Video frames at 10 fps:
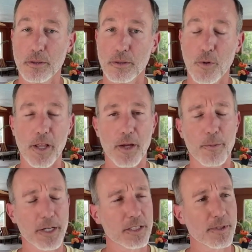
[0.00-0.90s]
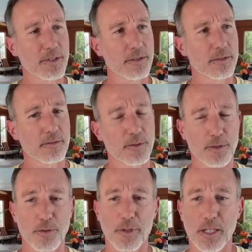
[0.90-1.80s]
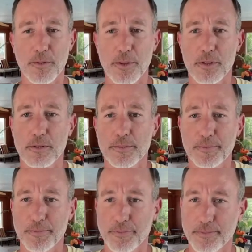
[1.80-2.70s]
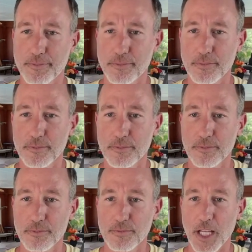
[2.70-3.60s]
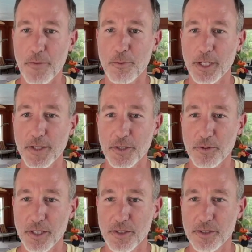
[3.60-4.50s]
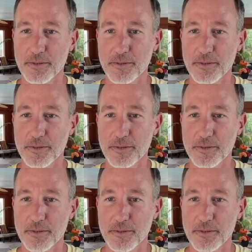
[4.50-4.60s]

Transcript: Well, that would actually make sense. They're shortening everything. Everyone gets a wrench.